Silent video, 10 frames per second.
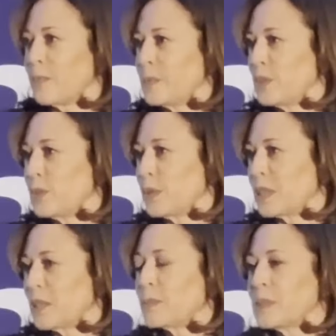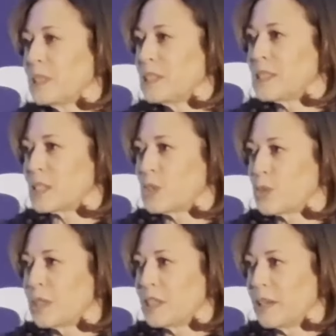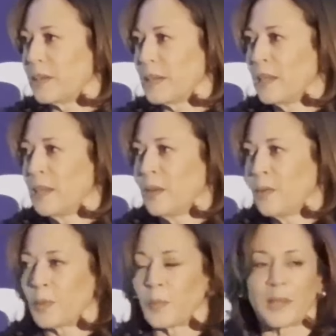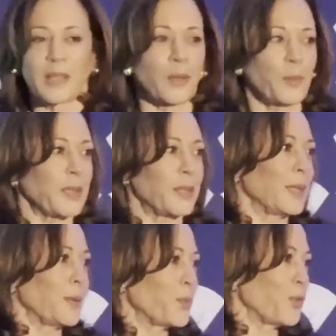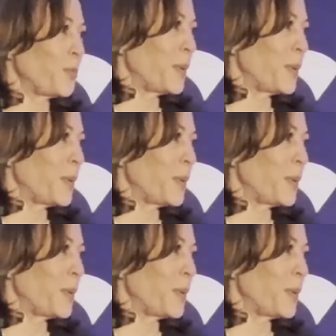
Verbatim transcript: have been doing, it really is extraordinary. When we think about the number of